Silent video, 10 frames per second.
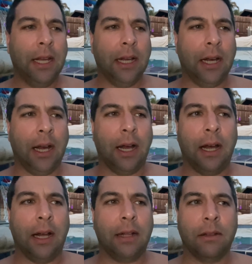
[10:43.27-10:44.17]

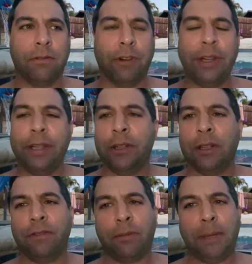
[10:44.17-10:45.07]
Uh, really good
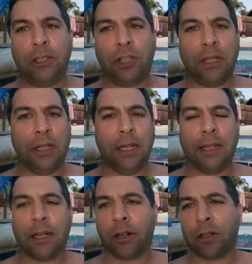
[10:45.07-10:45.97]
information in
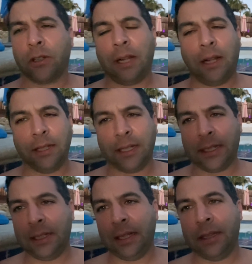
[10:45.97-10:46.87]
that article. I'll link
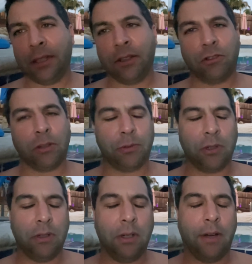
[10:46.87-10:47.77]
it in the
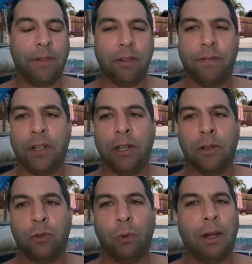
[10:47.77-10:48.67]
description of this video
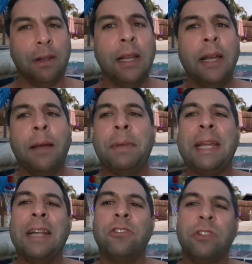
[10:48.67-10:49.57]
as well. Be
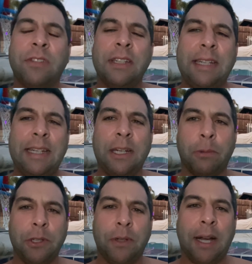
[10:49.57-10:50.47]
interested to hear
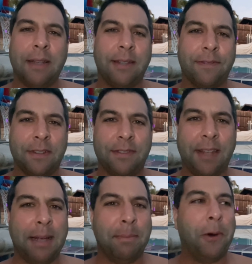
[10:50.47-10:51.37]
what you guys have to
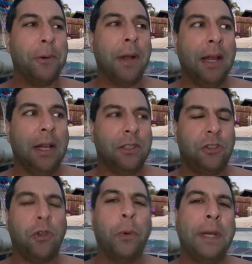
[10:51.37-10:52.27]
say about
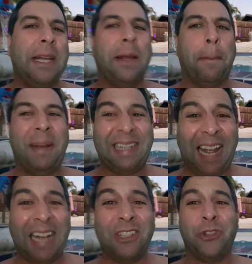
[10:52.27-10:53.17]
Sony
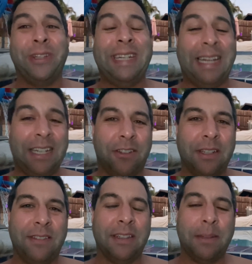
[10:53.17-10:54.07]
potentially
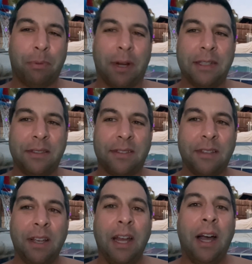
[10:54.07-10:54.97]
increasing the price
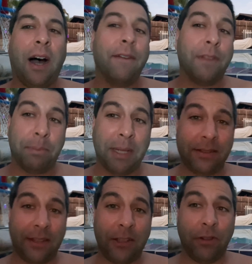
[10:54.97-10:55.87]
of the
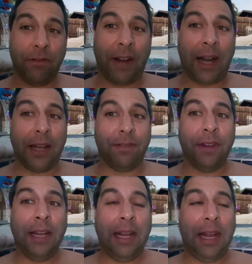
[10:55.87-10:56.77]
PlayStation 5.
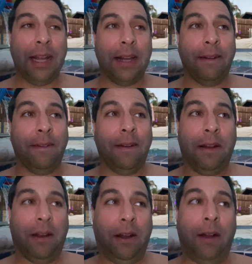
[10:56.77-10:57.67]
And
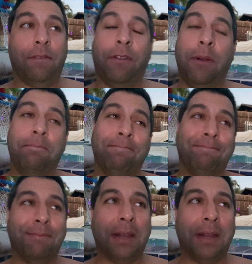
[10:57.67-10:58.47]
not from